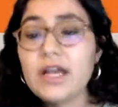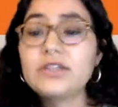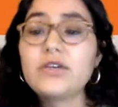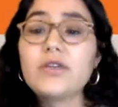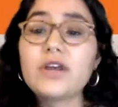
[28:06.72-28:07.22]
And
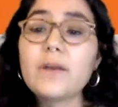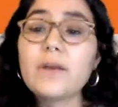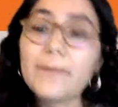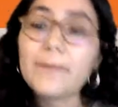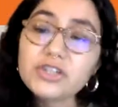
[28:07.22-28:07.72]
so there are a
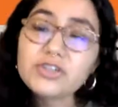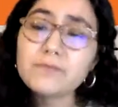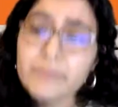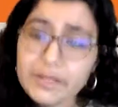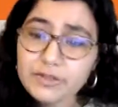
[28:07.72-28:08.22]
bunch of
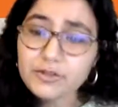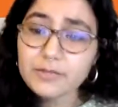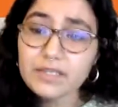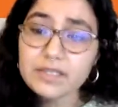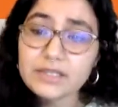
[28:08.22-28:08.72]

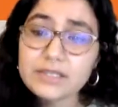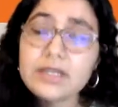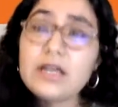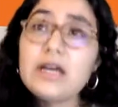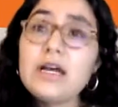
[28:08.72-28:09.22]
measurements
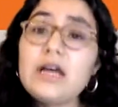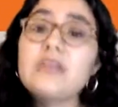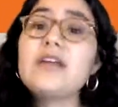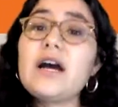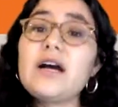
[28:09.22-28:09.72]

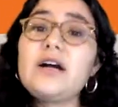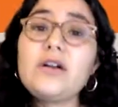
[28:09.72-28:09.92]
that,